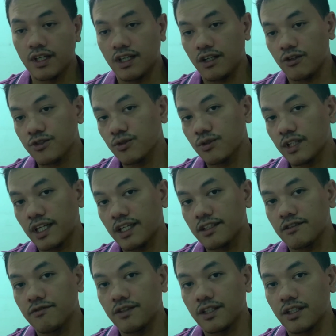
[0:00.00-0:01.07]
I also like
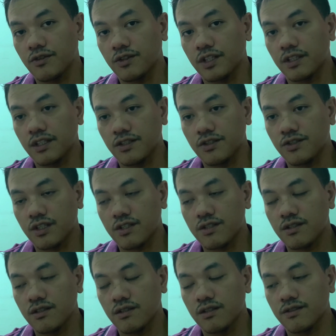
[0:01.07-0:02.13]
the fact that you can
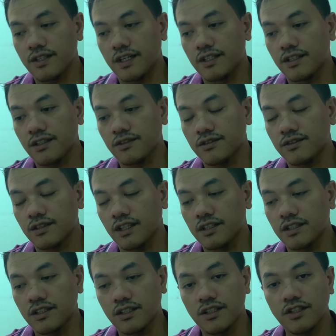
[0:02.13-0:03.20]
adjust the settings
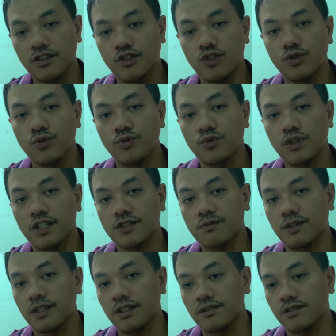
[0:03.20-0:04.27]
like the EQ as
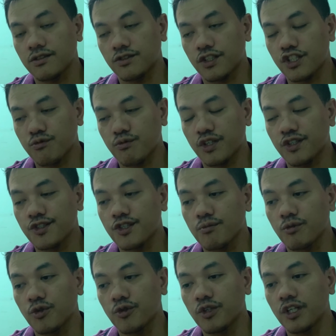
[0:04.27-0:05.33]
well as the transparency
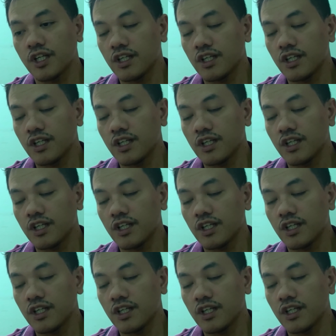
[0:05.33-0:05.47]
mode.